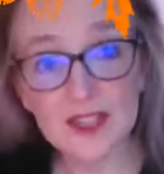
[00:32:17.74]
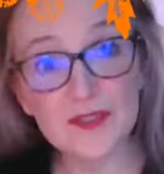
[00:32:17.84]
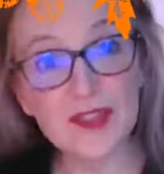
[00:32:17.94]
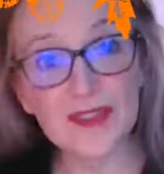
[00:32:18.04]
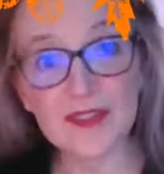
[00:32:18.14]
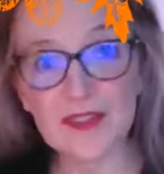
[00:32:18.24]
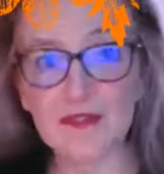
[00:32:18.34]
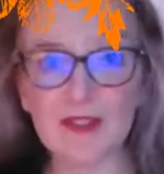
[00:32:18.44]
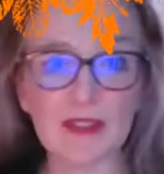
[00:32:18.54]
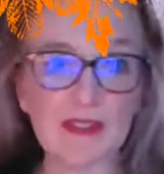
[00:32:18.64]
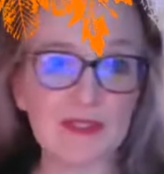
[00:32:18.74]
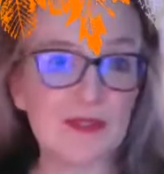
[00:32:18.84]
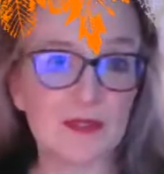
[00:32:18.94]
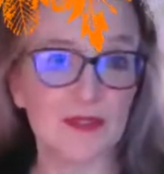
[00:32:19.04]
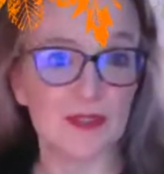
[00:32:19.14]
Cuz you got you've got
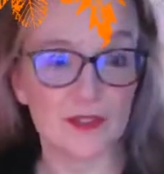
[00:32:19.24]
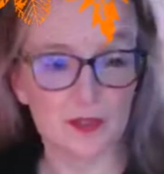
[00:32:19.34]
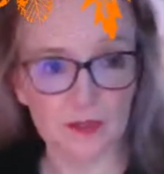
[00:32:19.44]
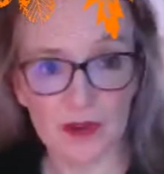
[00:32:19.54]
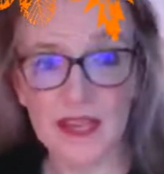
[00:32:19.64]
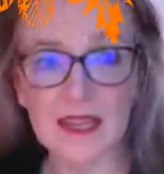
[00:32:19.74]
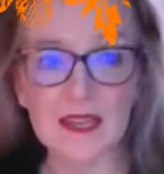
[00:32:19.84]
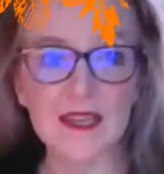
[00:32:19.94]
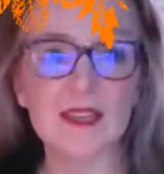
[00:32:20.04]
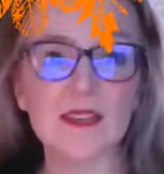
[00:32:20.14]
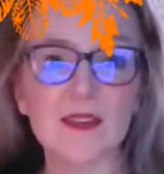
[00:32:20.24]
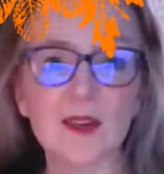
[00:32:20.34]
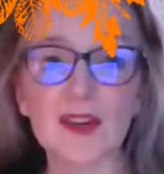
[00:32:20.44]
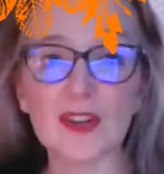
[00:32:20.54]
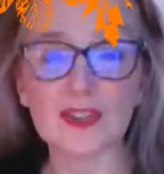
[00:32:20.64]
this
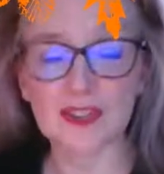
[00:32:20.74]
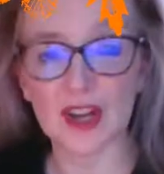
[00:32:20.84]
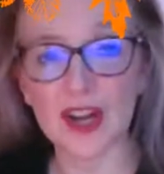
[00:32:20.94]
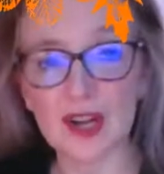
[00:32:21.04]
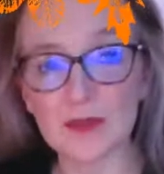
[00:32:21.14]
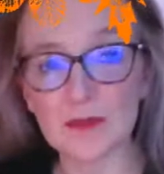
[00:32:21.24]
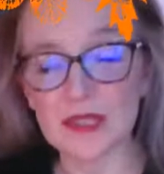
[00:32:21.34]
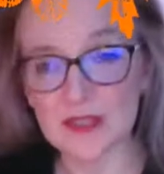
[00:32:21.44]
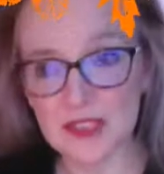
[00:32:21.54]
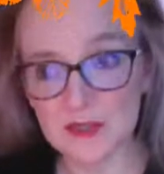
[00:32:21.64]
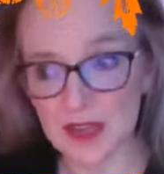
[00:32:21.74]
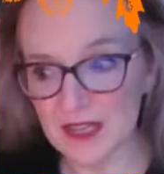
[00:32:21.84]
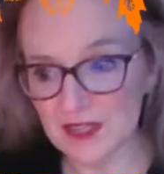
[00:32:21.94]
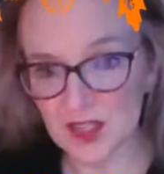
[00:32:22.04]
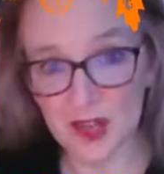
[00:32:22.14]
draining job, mentally
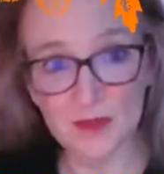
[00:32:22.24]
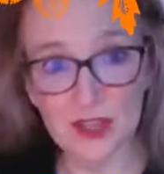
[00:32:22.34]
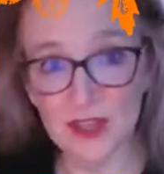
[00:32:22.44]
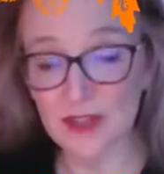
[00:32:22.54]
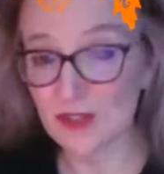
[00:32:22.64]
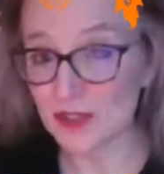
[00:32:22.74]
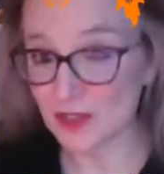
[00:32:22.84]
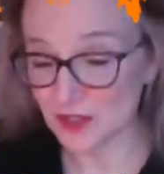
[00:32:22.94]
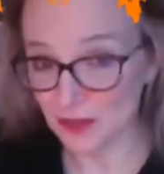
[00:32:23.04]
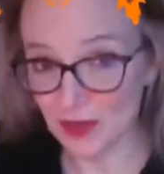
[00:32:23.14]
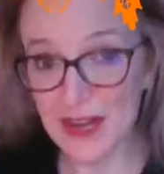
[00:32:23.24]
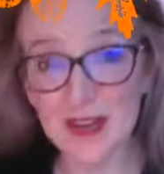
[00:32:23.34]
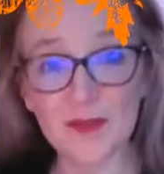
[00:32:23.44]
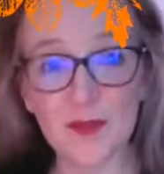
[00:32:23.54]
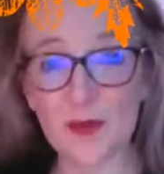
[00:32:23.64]
draining job that you're
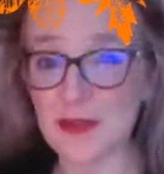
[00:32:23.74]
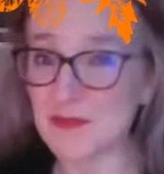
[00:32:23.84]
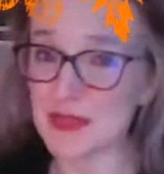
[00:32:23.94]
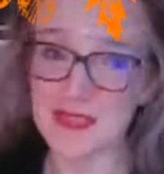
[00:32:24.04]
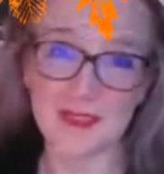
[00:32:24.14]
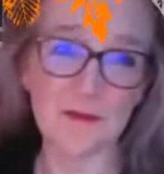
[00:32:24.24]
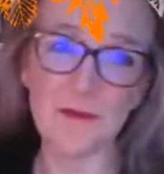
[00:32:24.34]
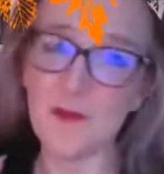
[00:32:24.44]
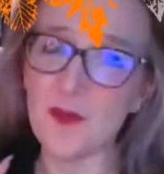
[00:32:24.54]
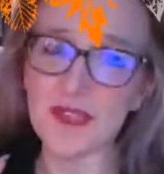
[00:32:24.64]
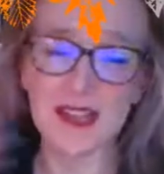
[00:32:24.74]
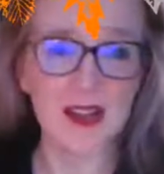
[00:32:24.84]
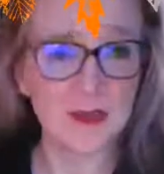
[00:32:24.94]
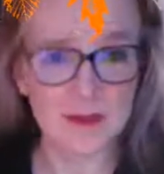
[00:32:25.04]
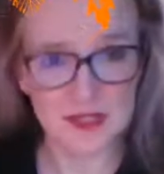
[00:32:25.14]
training for, which makes it four
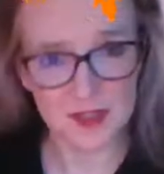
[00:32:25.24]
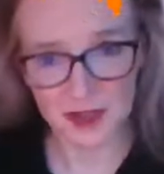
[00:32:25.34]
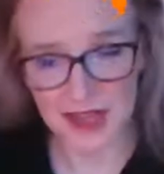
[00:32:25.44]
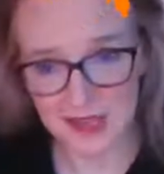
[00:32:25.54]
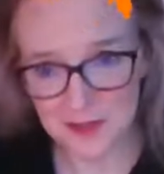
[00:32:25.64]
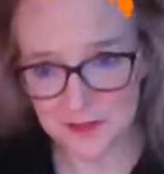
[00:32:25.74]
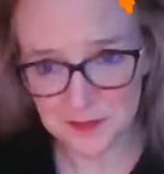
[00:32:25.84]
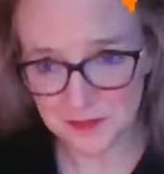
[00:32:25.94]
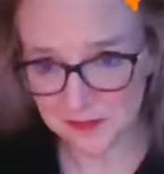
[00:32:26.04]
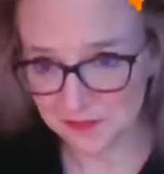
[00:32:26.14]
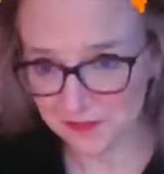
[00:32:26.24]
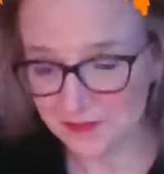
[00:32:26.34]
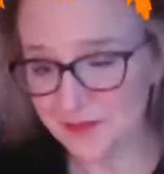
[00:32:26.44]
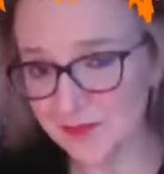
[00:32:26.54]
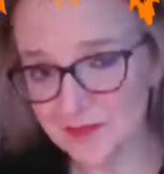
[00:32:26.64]
times as draining.
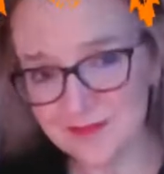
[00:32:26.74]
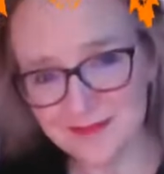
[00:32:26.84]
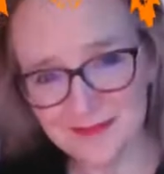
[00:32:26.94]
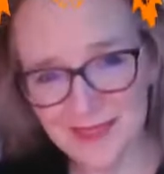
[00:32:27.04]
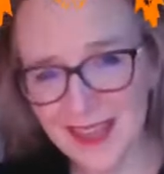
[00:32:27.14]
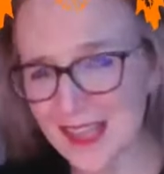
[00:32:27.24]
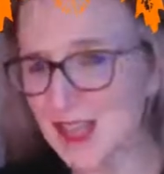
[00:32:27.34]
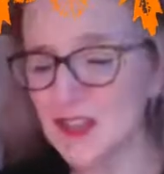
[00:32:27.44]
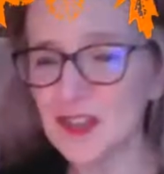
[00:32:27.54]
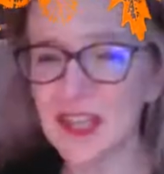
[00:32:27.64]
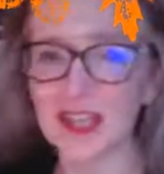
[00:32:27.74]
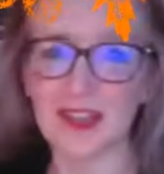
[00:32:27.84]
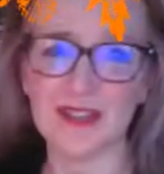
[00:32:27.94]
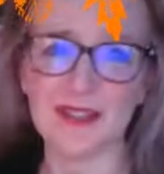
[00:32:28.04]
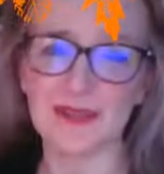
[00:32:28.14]
And you're
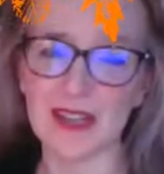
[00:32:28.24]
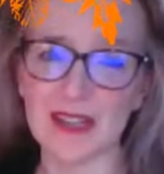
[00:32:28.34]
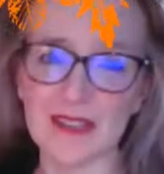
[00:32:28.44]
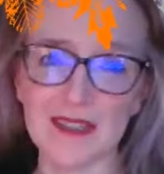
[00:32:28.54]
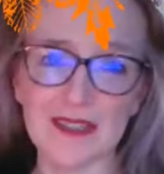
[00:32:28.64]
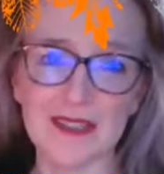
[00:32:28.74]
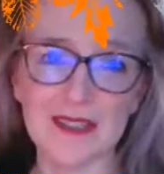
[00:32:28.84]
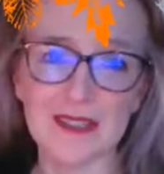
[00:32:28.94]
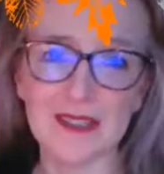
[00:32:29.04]
getting all this writing done.